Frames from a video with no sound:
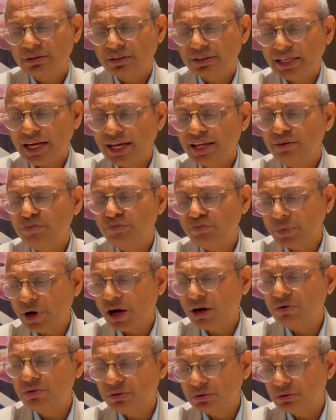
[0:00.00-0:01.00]
time
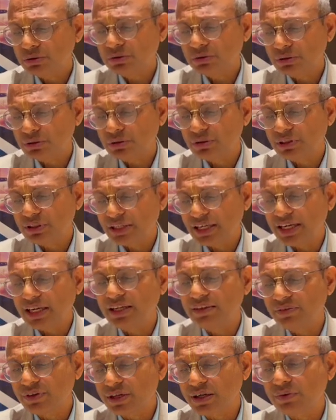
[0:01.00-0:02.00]
bound
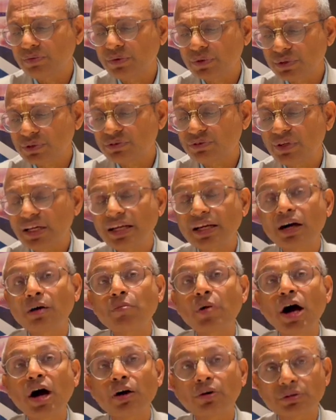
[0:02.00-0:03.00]
deliverables will
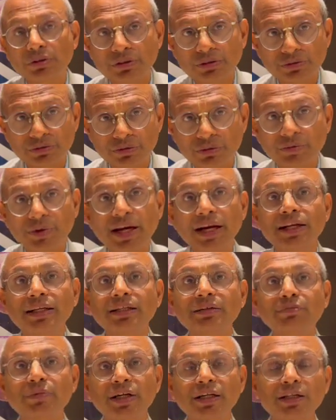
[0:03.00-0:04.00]
come out from
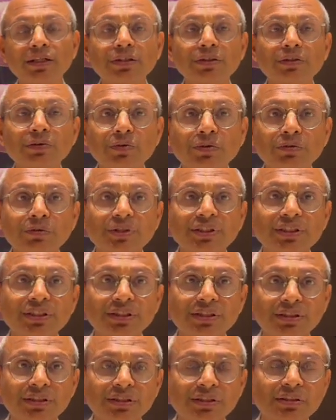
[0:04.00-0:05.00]
IIT Mandi over the
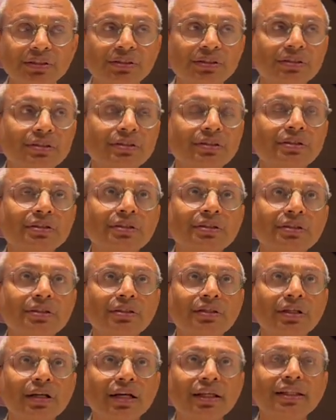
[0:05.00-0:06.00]
year,
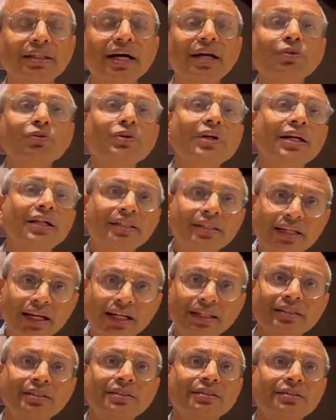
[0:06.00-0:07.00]
and that would
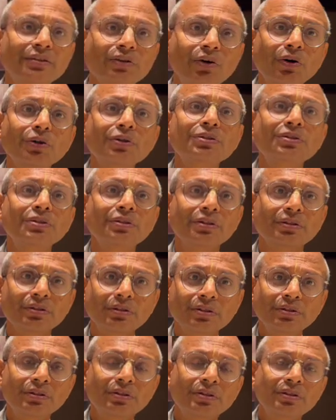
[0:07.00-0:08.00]
attract also,
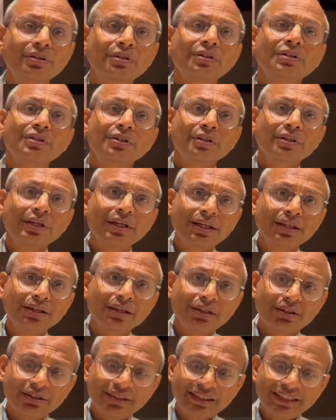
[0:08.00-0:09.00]
you
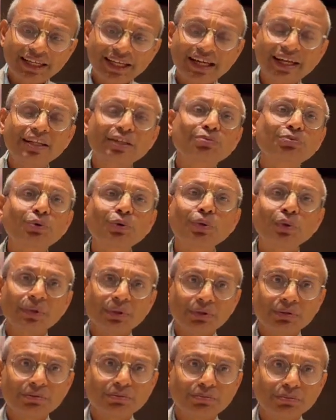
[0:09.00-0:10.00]
know, talent pool,
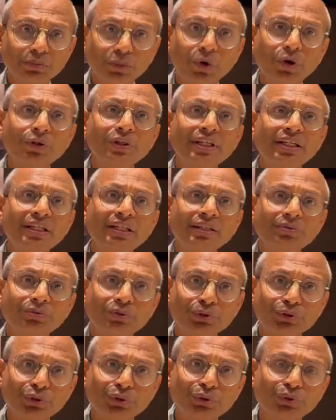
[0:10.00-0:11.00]
both in terms
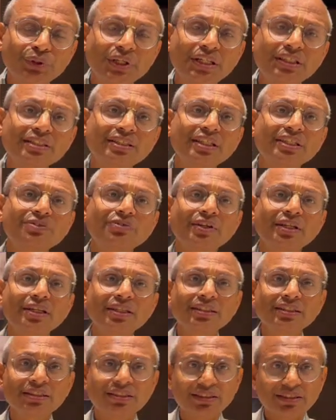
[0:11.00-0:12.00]
of students as well
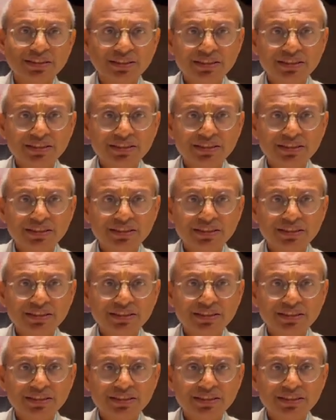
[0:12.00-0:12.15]
as